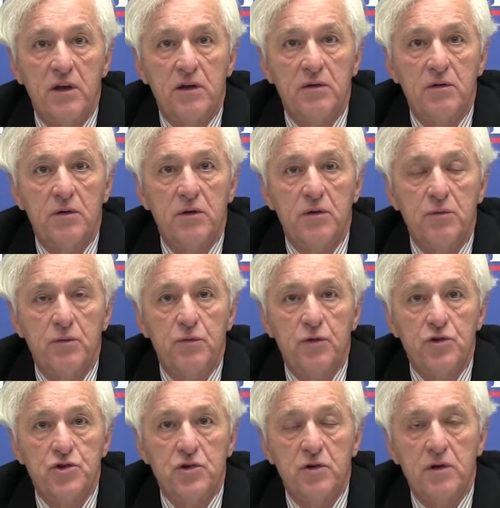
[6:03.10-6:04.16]
and
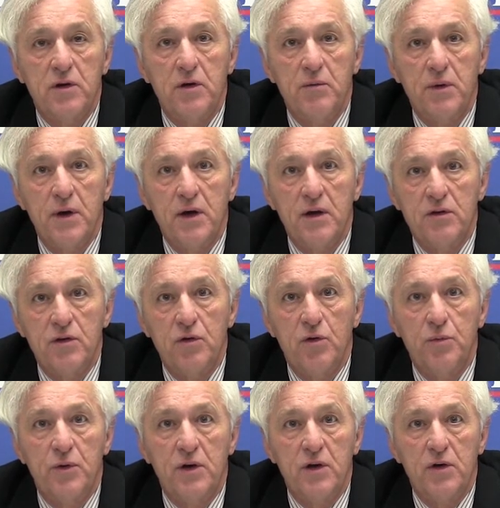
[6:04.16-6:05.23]
for sure to come by at the
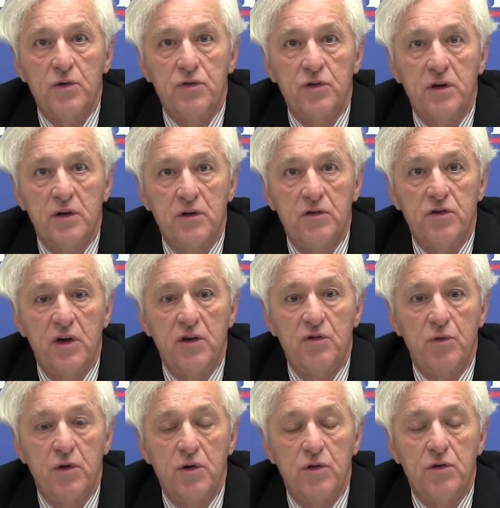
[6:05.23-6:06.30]
open house on
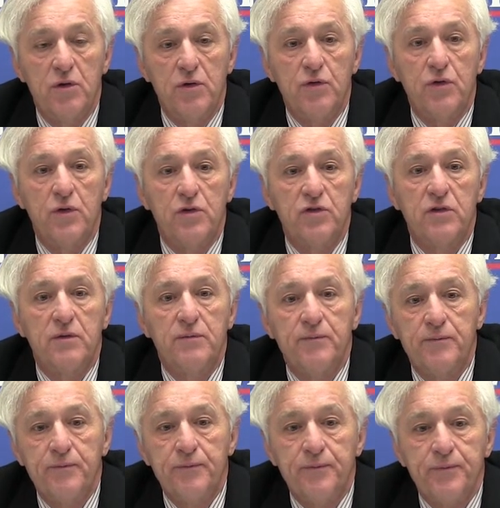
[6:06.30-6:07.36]
January 31st.
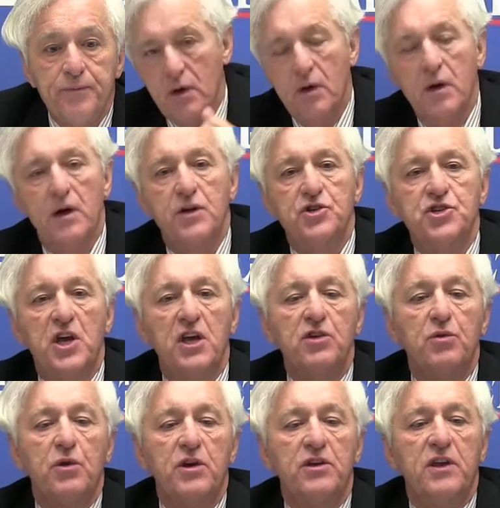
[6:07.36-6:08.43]
On
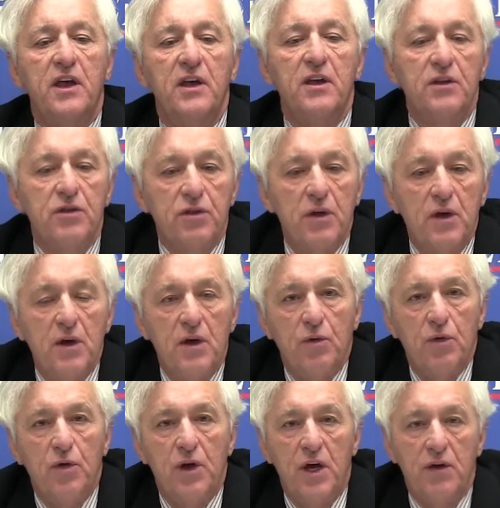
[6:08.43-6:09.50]
January 10th,
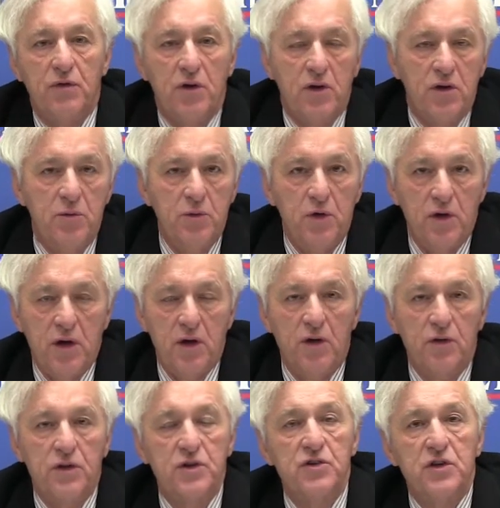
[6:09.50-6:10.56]
we'll have our community
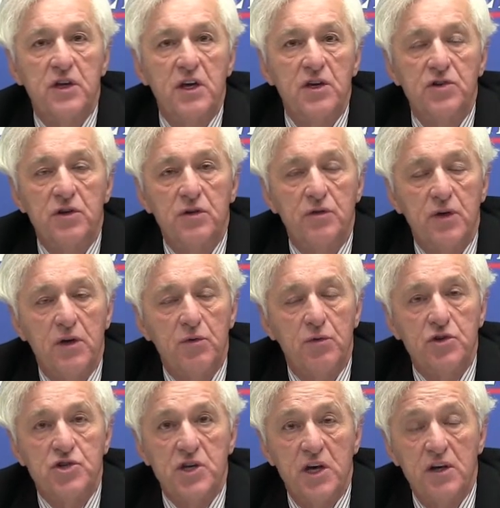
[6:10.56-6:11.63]
health education event
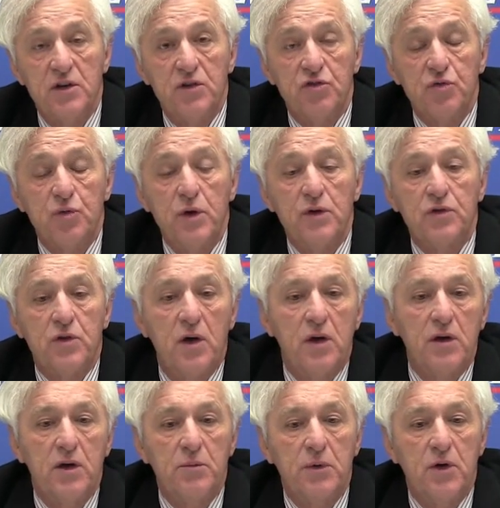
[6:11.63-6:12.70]
with Shannon Swift
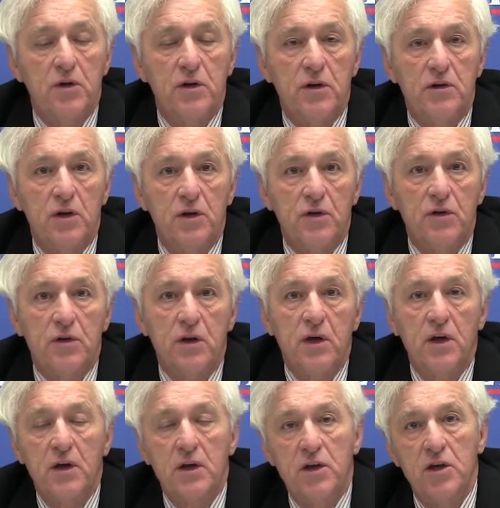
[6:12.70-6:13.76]
talking about adult
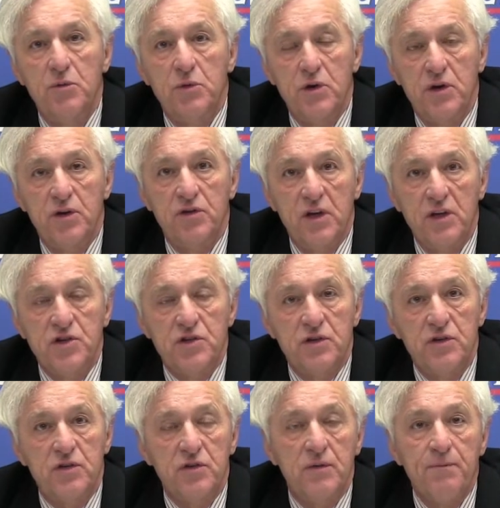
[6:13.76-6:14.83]

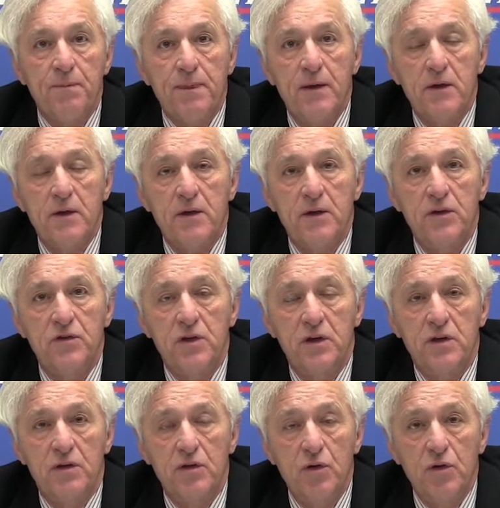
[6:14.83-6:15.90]
immunizations. It's
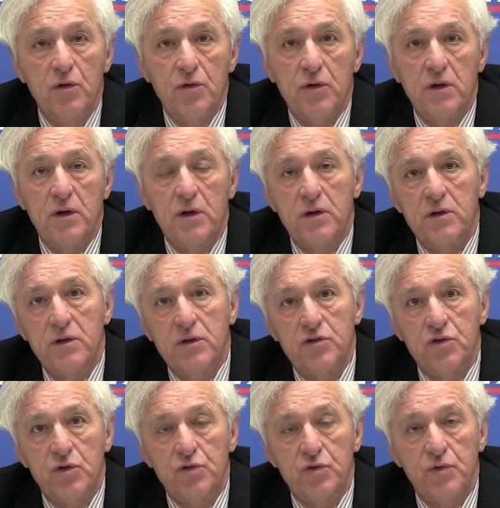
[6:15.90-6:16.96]
at noon at the
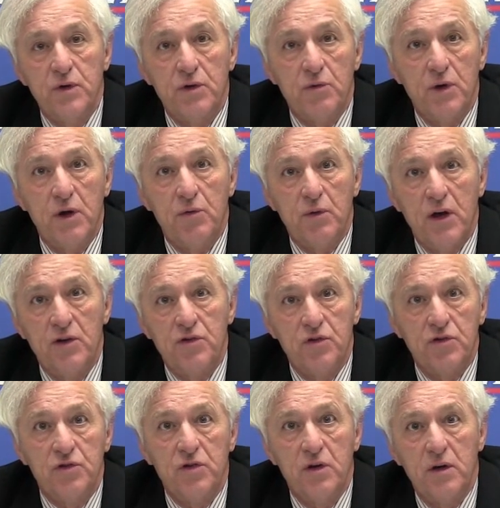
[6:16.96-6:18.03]
Josephine Ray
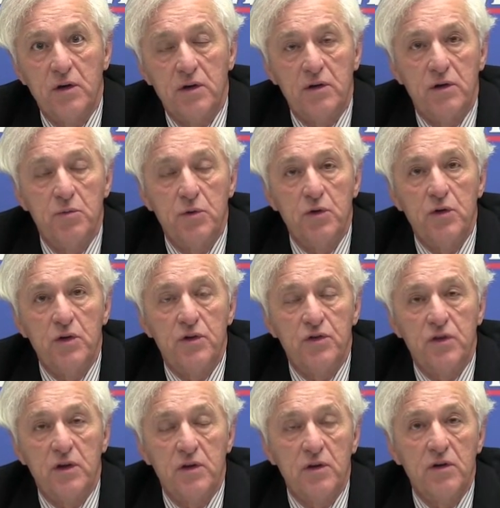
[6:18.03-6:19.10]
Rogers Community
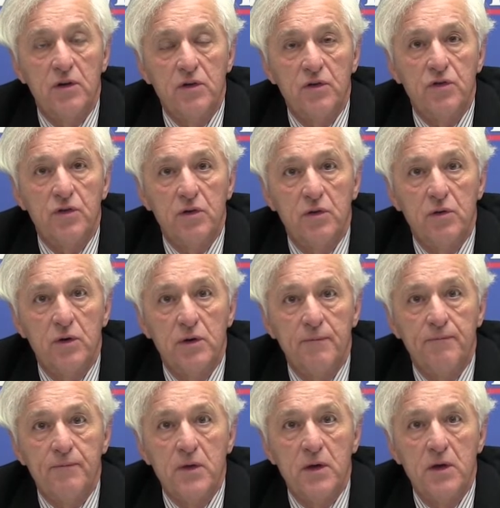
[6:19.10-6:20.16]
Center, and
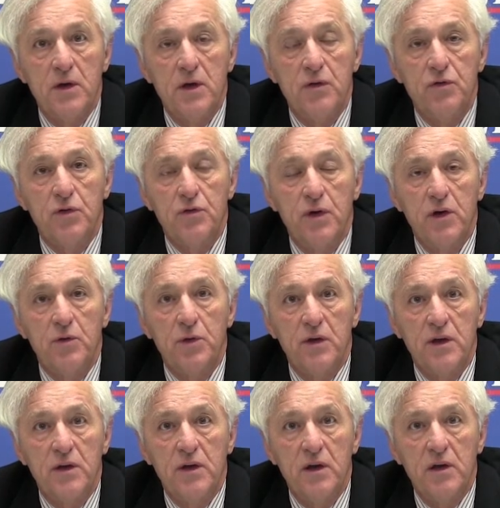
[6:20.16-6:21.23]
so if you're available
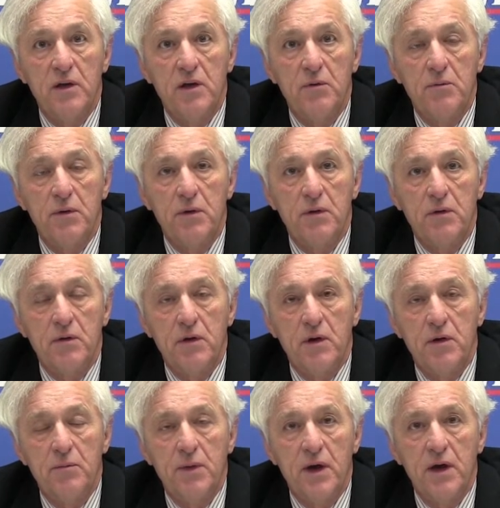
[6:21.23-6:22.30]
that day, come
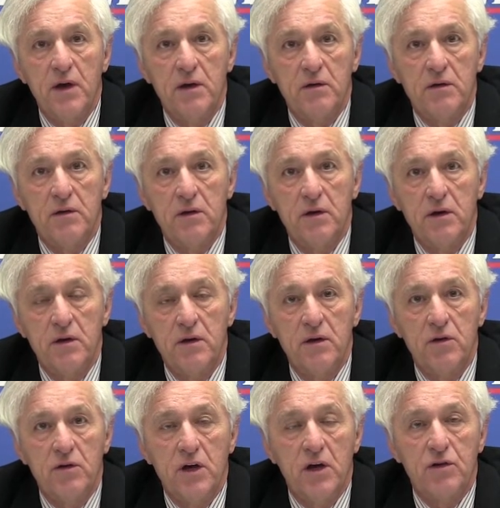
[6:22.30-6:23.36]
by and
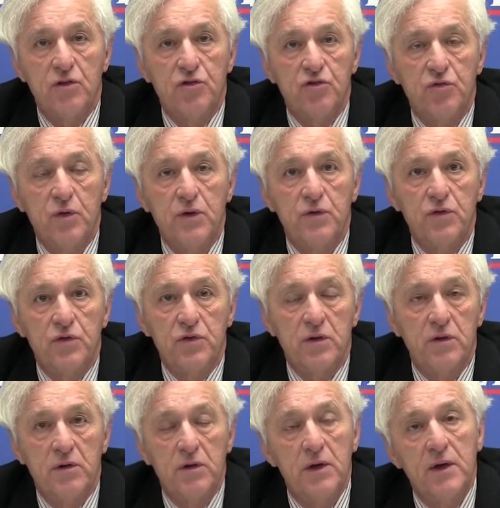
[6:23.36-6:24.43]
hear Dr. Swift's
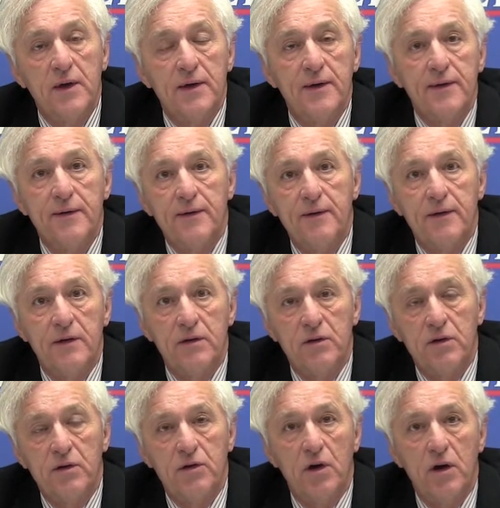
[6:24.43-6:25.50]

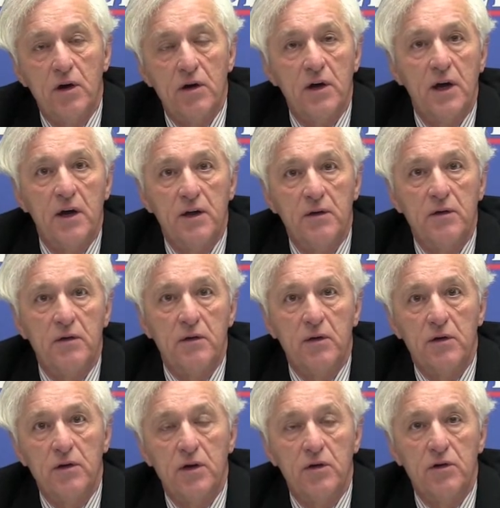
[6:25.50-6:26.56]
talk on
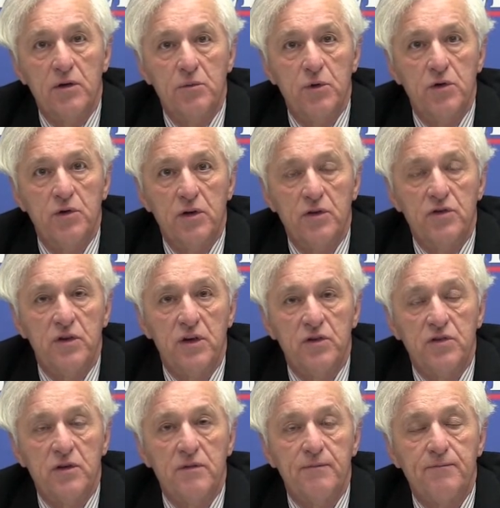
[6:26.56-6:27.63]
adult
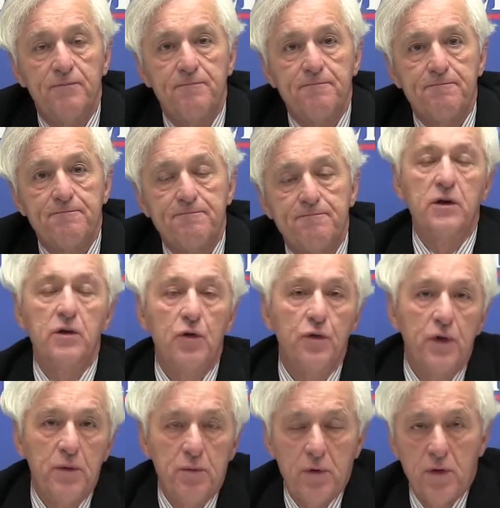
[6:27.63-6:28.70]
immunization. In
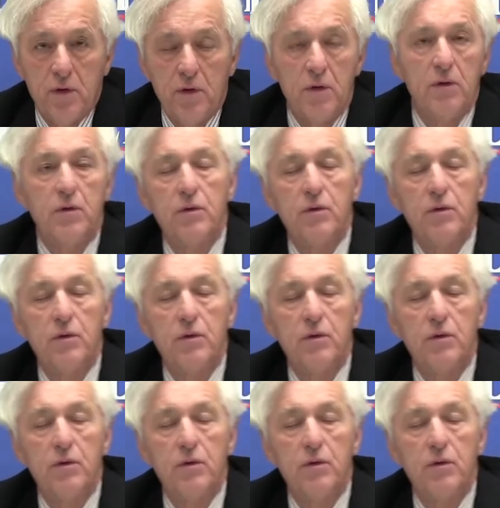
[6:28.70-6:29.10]
November,